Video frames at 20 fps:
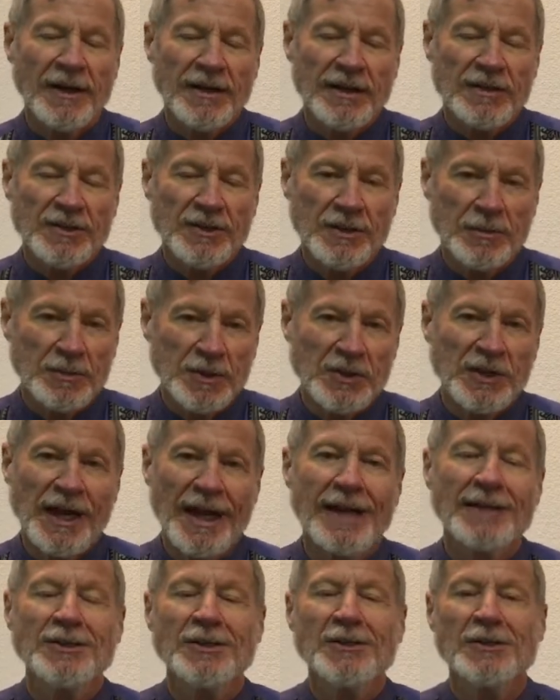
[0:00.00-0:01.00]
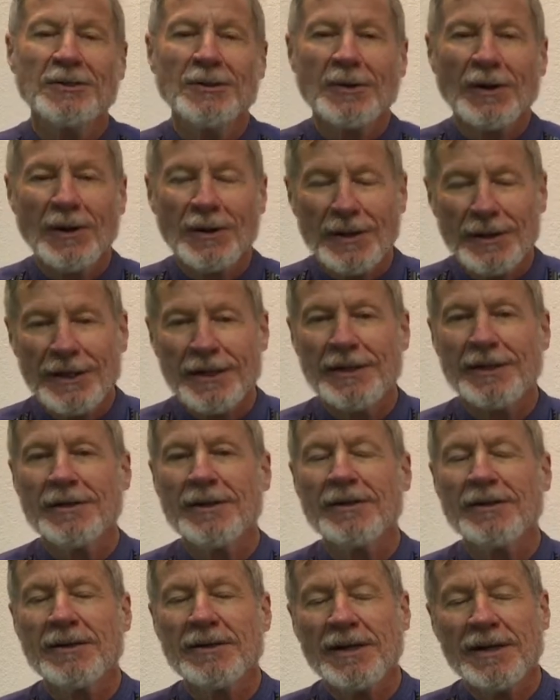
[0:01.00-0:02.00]
substantial,
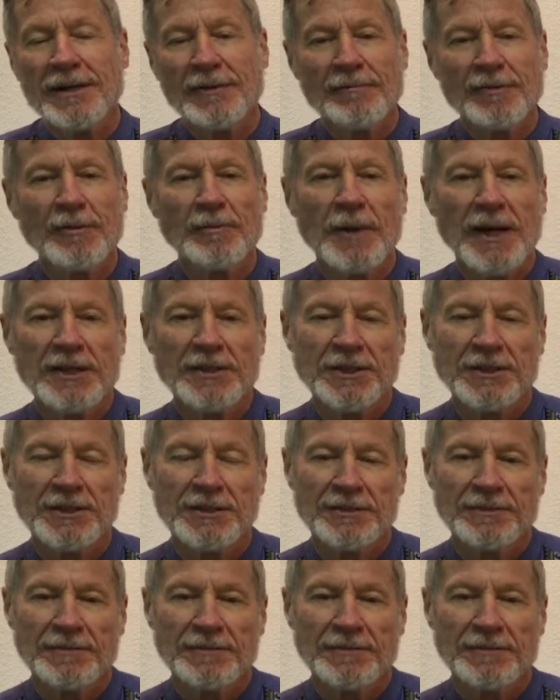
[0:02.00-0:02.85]
clear information.